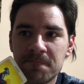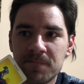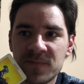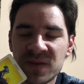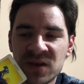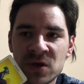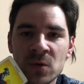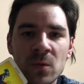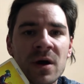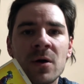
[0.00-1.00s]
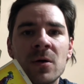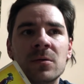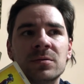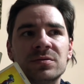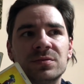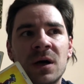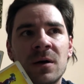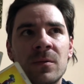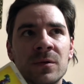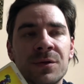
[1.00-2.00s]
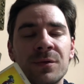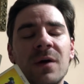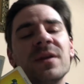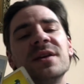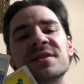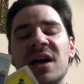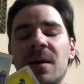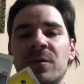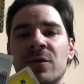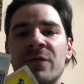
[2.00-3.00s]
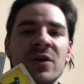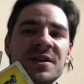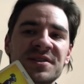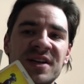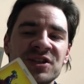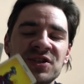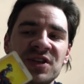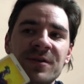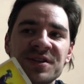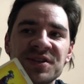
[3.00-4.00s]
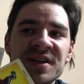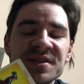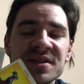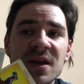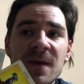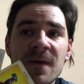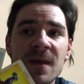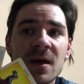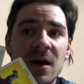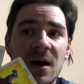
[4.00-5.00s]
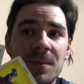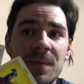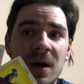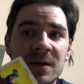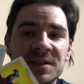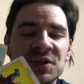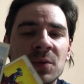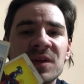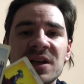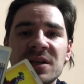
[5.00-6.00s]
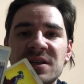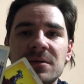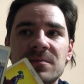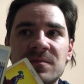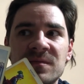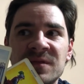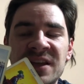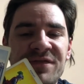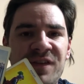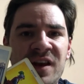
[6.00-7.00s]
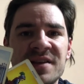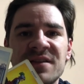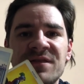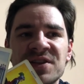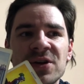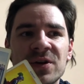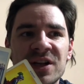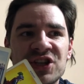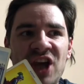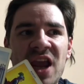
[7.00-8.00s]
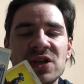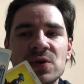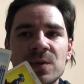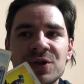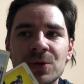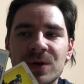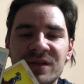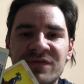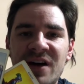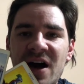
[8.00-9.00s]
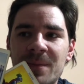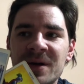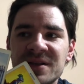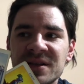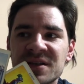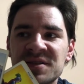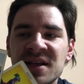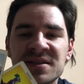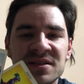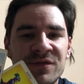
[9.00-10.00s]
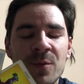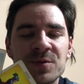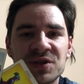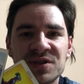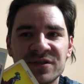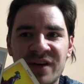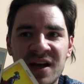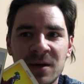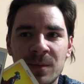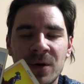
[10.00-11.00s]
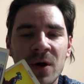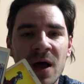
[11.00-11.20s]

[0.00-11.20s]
you will uh, throughout these couple of weeks, Sagittarius is uh, something definitive is going to change with your environment in a sense of options available.